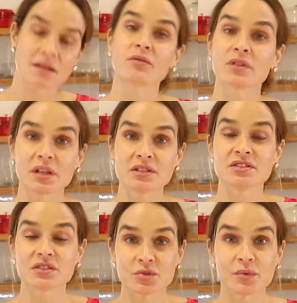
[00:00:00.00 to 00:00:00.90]
So I really
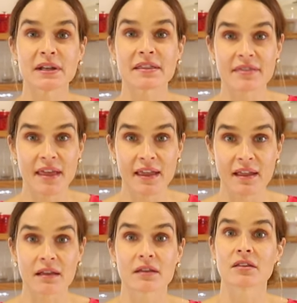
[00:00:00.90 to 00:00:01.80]
do want to
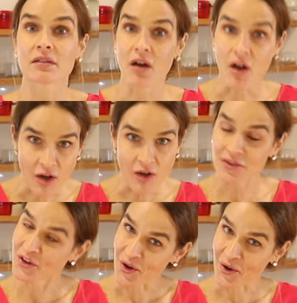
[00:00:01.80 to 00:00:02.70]
thank
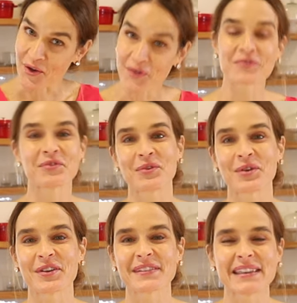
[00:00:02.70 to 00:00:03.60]
all y'all
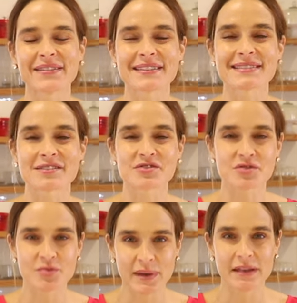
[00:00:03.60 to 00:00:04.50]
for leaving such
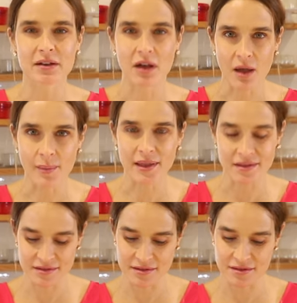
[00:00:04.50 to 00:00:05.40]
sweet
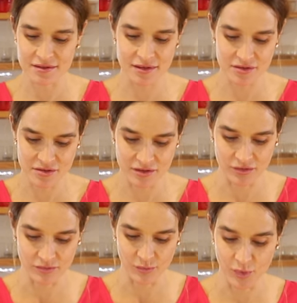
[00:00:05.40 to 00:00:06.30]
comments, such
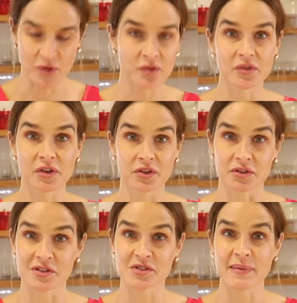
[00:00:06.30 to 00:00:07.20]
wonderful
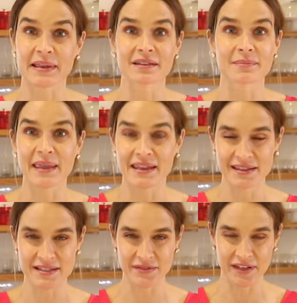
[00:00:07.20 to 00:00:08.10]
encouragement.
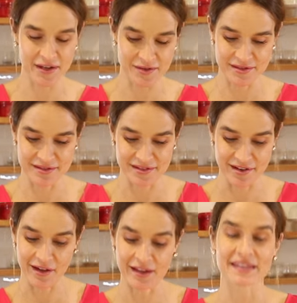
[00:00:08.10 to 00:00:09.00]
Making these videos is
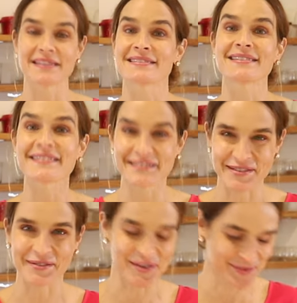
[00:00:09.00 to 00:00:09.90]
not easy, and
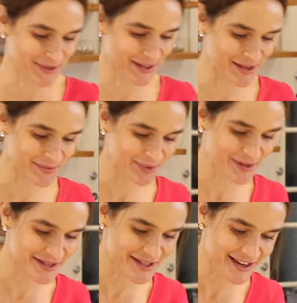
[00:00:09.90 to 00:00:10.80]
so I really
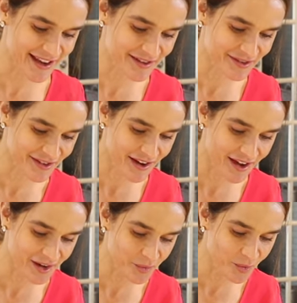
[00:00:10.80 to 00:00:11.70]
appreciate your
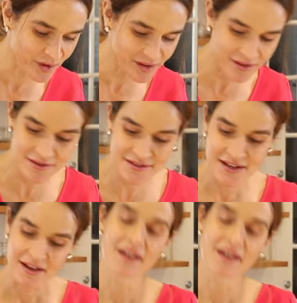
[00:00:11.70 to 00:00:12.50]
kind words.